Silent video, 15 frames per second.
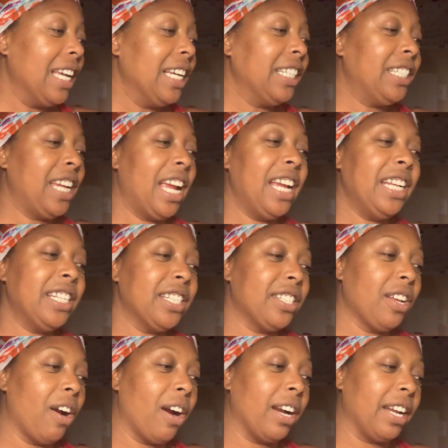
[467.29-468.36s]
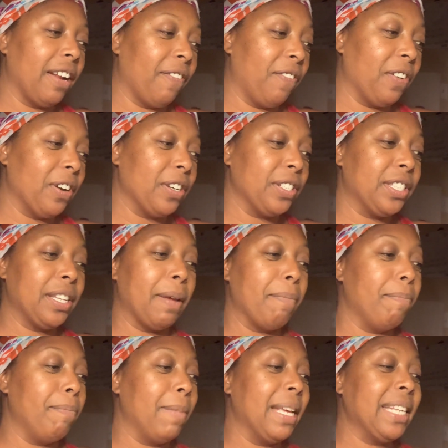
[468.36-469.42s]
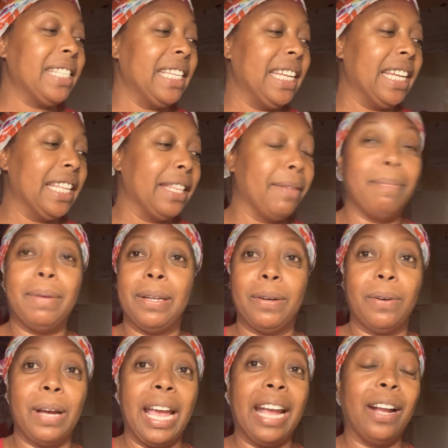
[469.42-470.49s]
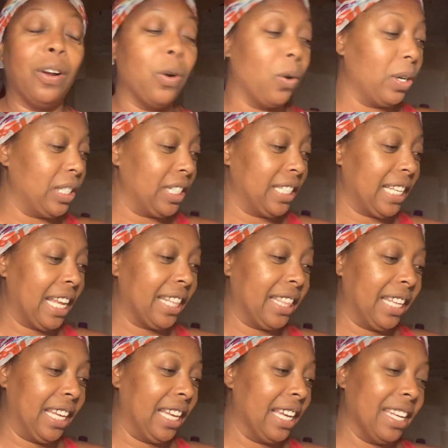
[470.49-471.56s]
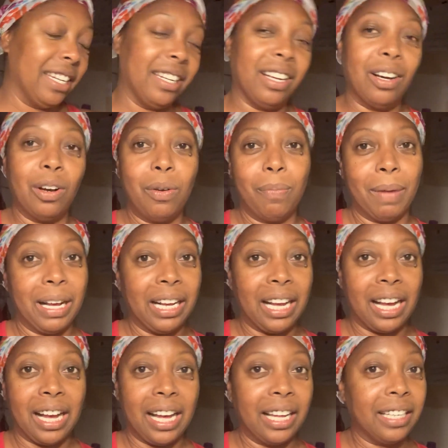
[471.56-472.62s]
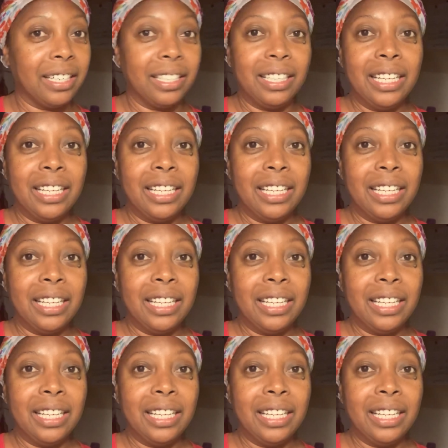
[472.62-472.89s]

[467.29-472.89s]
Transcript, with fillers: Change is hard at first, messy in the middle, and gorgeous at the end. Oh my God.